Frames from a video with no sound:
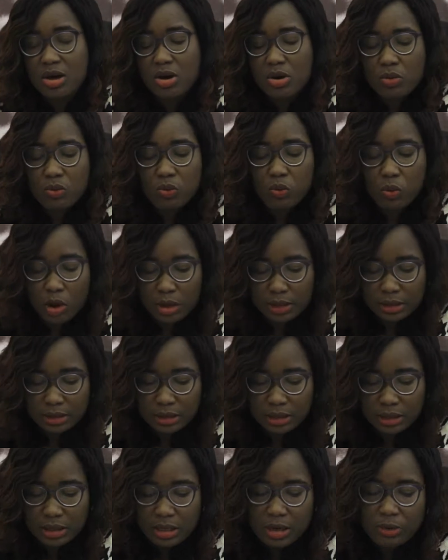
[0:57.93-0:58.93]
1,
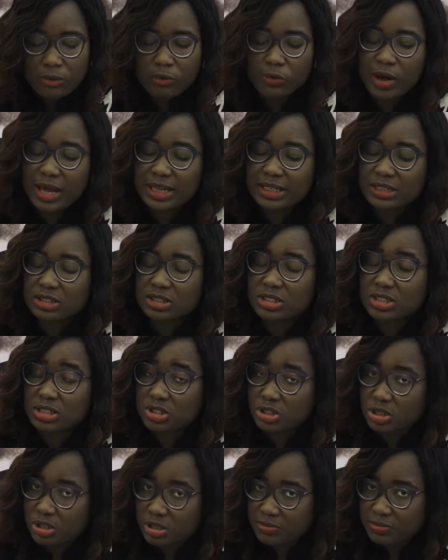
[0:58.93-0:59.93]
where the
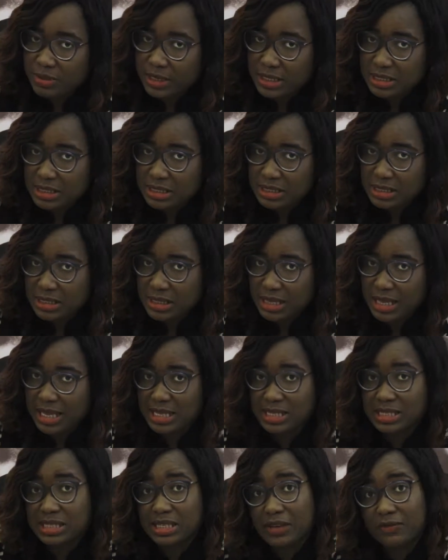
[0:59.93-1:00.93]
third party
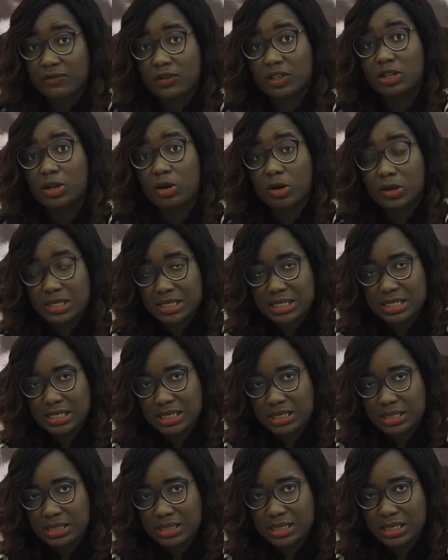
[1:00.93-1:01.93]
has given
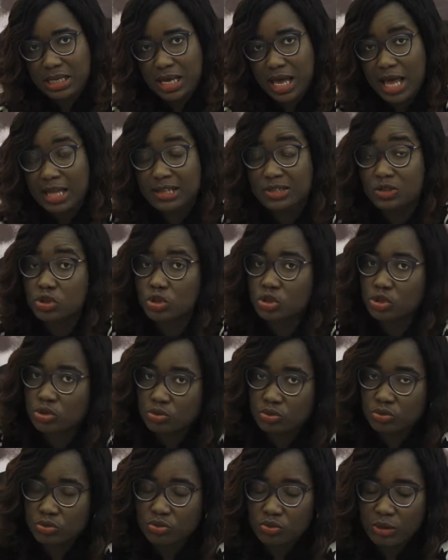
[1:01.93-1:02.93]
consent, and
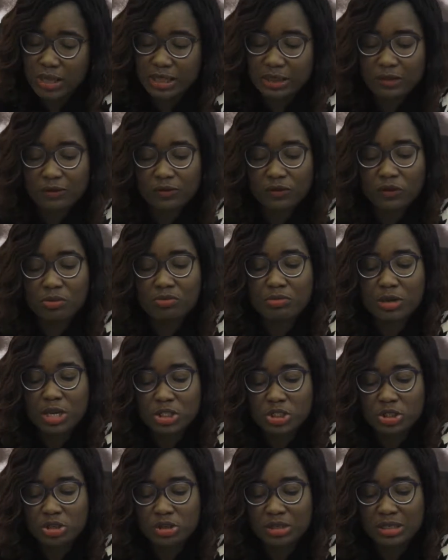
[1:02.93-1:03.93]
2, where the
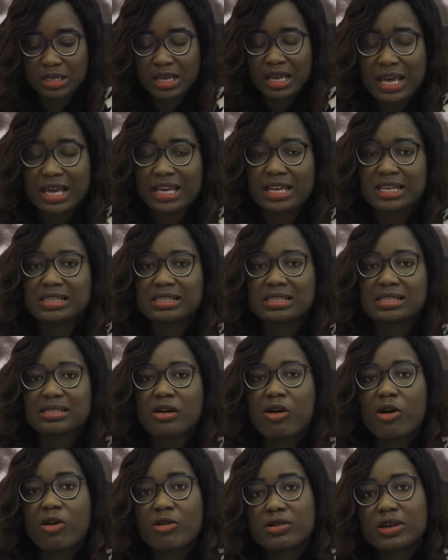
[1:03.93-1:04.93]
information is
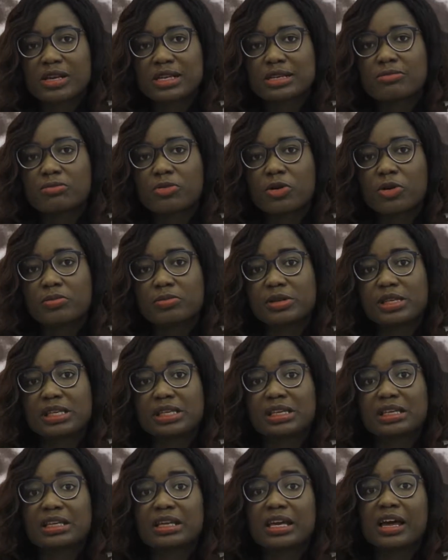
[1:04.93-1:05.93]
already
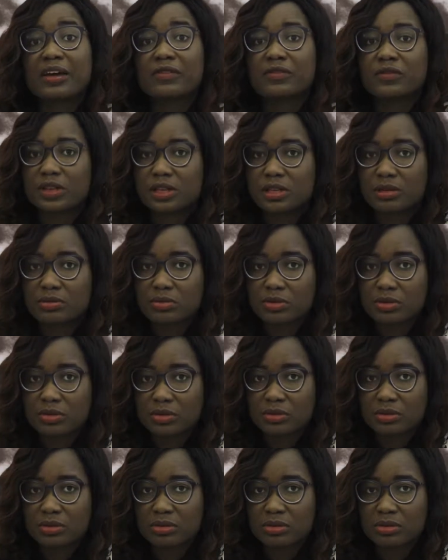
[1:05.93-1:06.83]
publicly available.